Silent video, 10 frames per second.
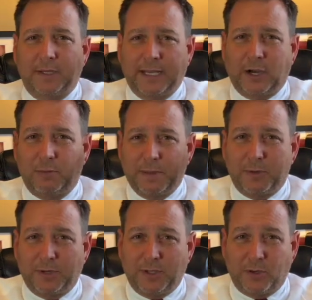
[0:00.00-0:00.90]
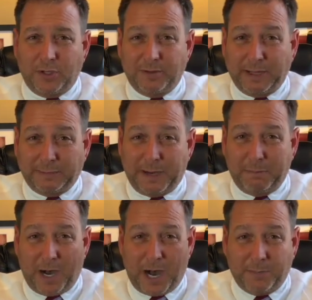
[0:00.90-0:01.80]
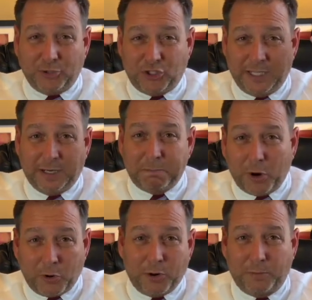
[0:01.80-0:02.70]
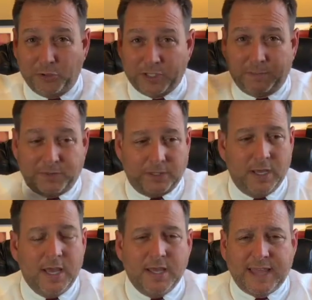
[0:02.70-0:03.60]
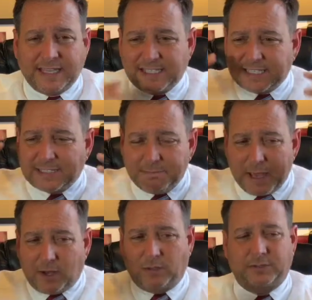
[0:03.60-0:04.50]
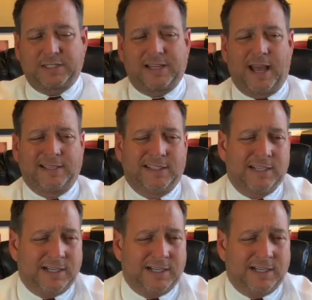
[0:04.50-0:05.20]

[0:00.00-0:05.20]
Like I remember, like my mom when she'd get a perm or something. That smell was just like,